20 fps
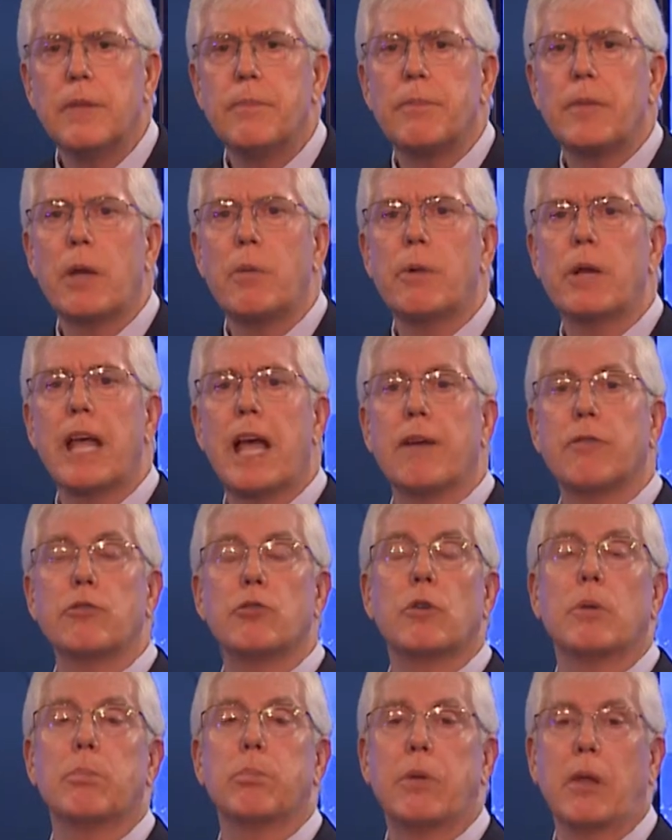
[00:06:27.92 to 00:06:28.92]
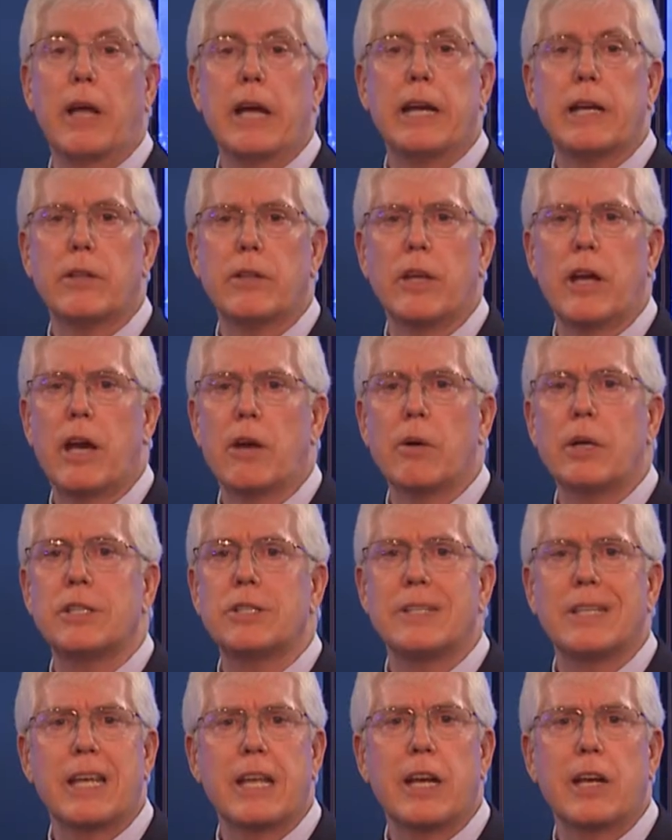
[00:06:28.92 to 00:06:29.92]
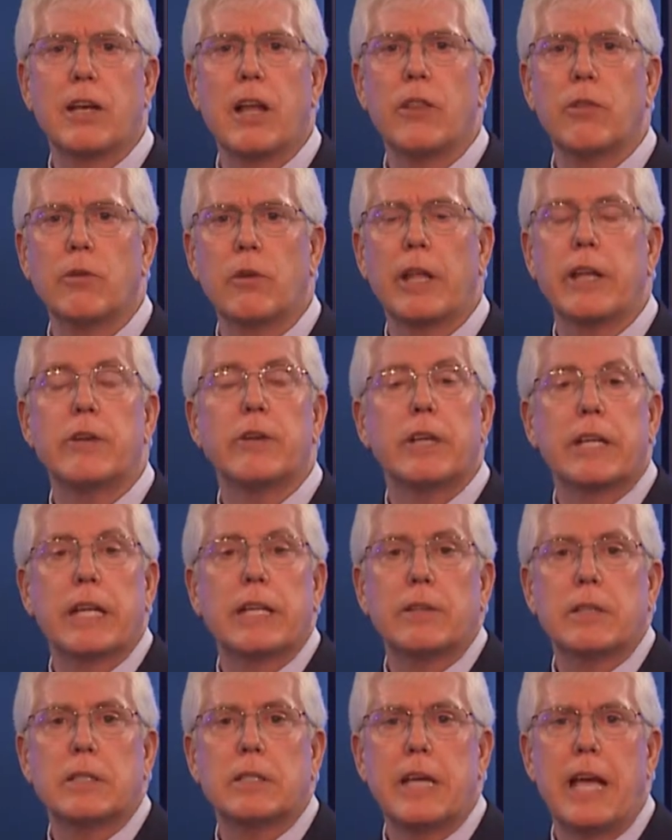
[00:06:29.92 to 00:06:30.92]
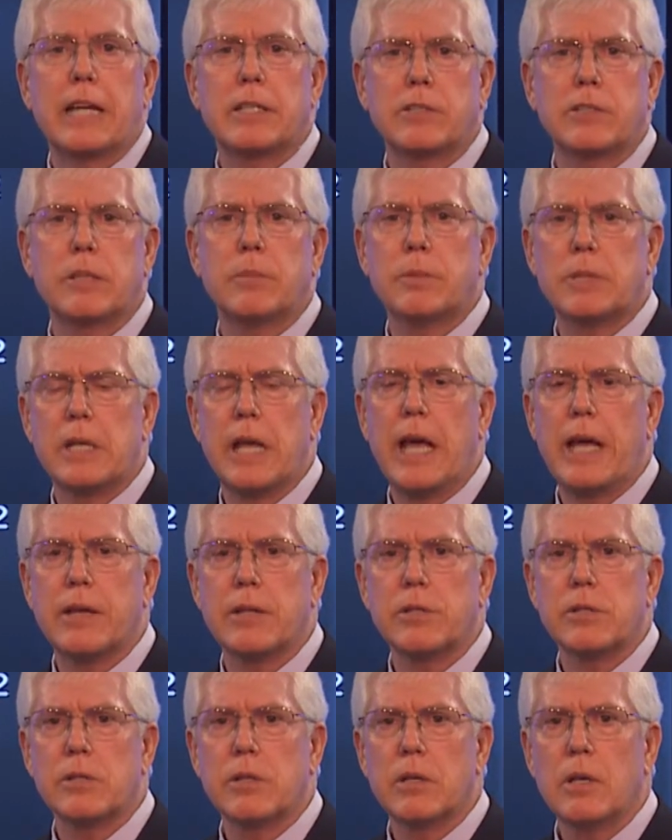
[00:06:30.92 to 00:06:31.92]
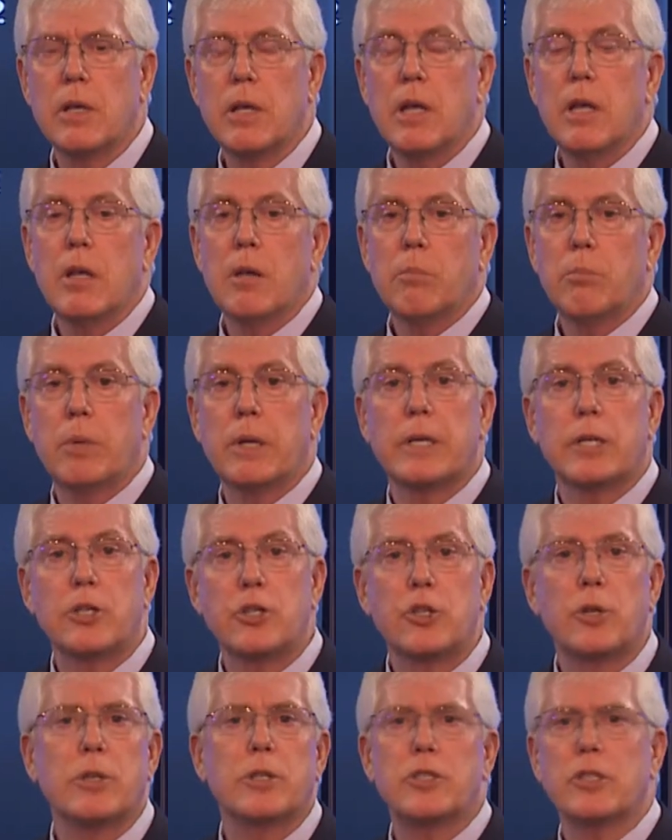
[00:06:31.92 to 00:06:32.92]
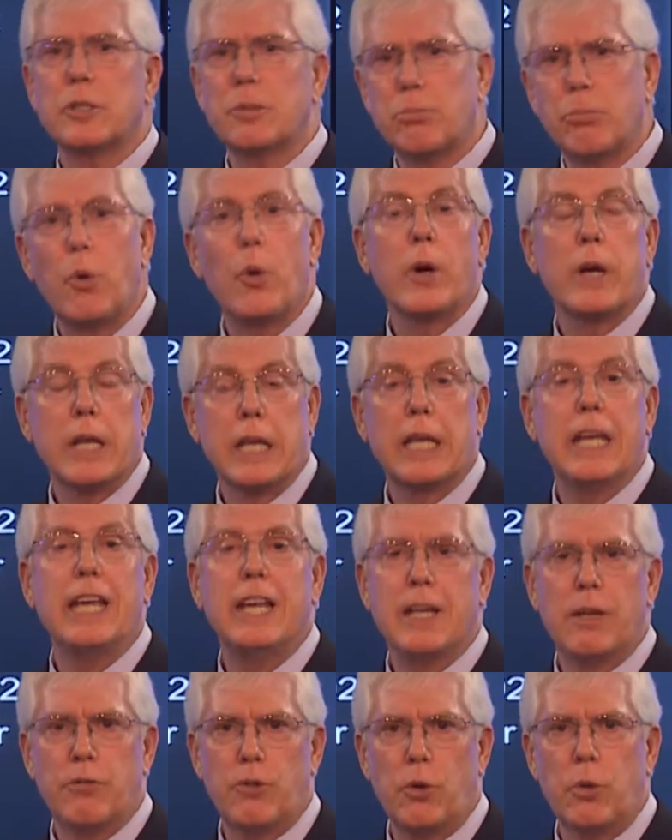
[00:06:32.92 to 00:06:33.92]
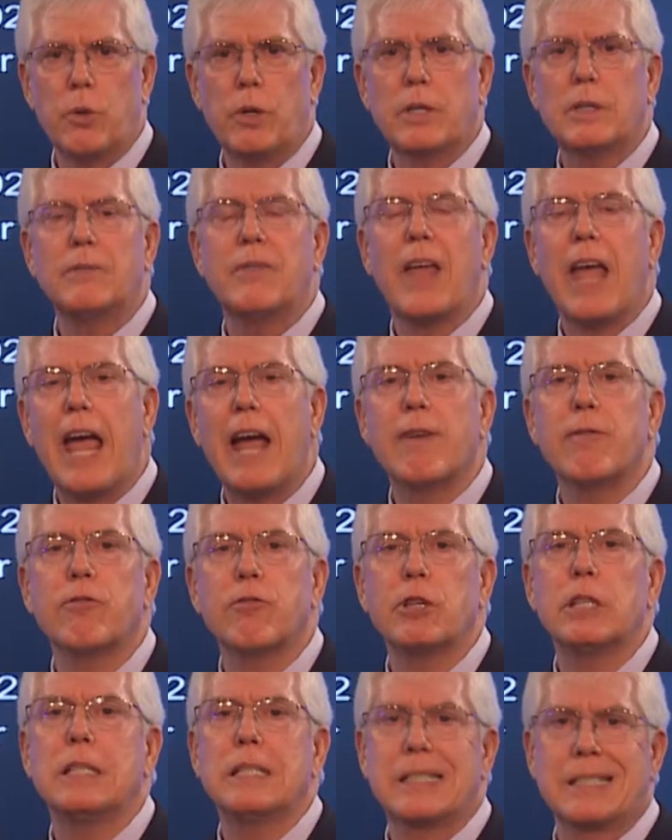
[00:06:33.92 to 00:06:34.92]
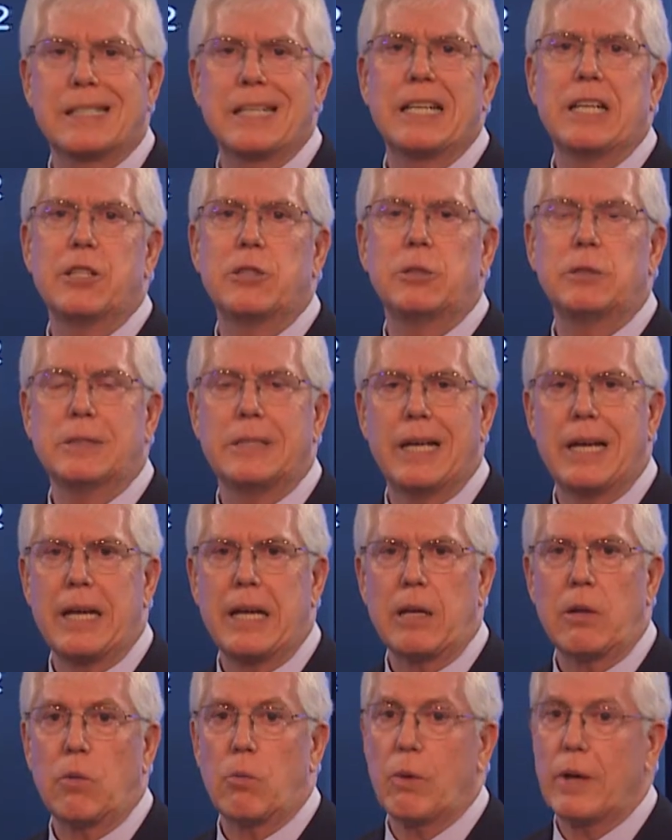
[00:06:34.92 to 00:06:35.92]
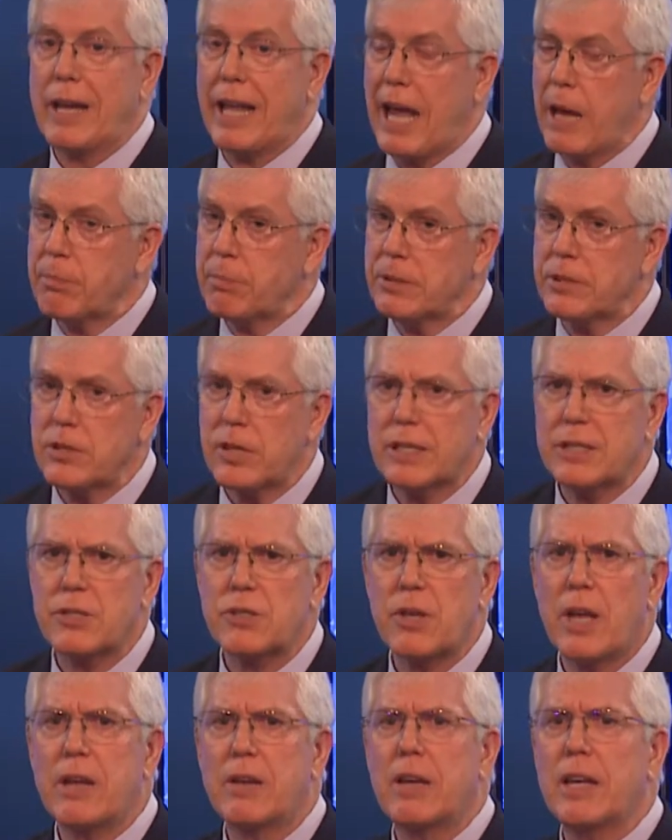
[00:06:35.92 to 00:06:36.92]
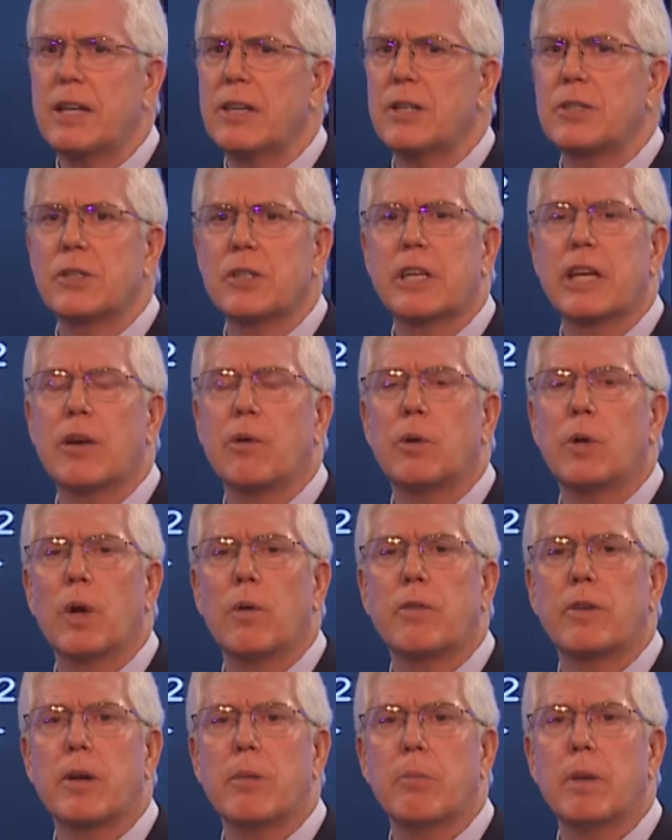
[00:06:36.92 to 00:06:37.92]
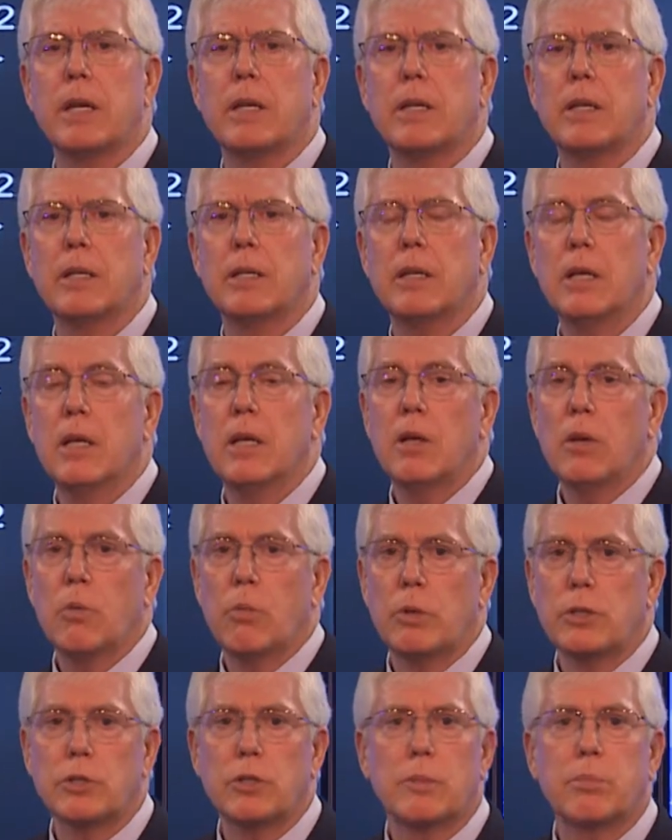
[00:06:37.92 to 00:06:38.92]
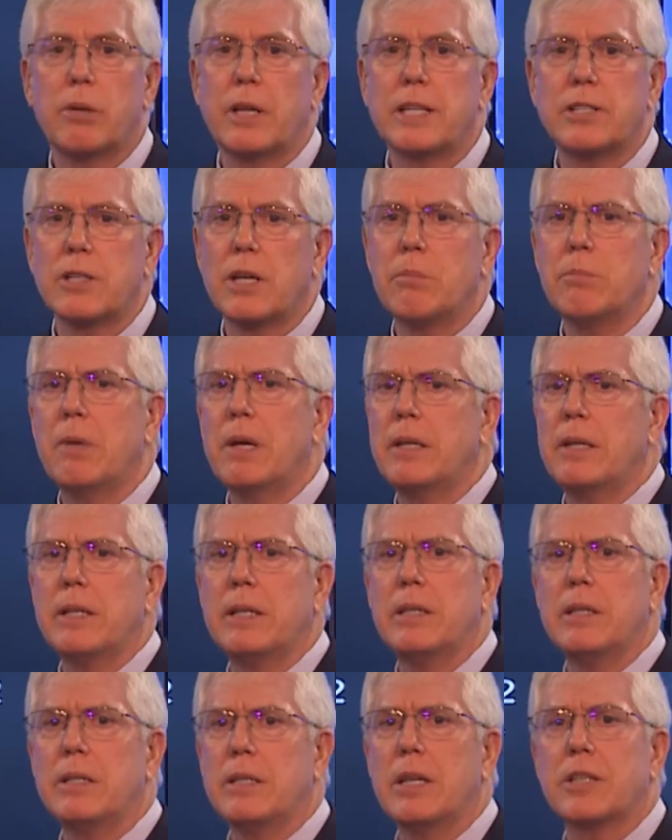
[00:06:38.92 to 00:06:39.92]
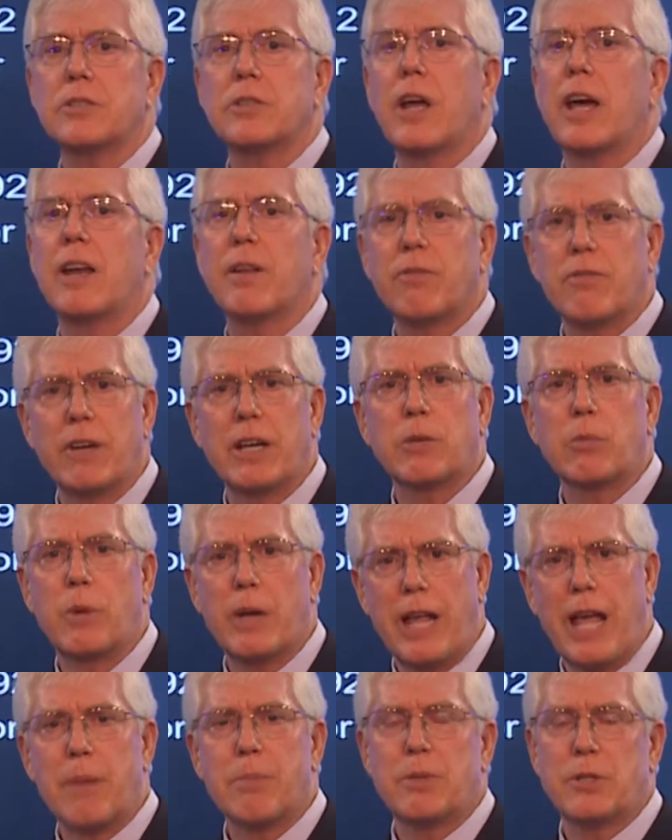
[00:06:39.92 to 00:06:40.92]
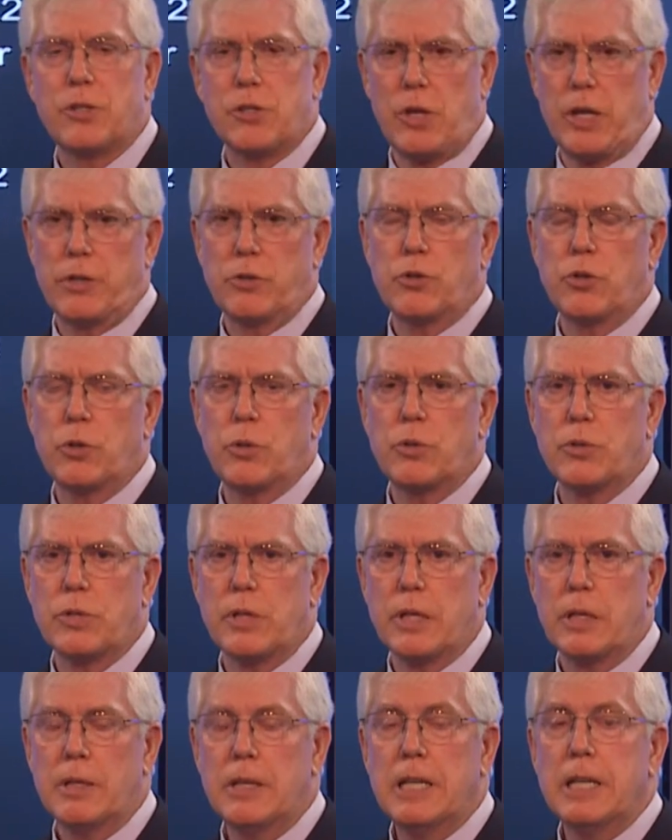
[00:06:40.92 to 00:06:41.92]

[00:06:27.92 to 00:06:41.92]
it would have to apply to the IRS to get another letter to get the tax-exempt status. But a church is born again, if you will, every single day. What happens on Sunday doesn't carry over to Monday. What took place on Monday does not affect what happens on Tuesday.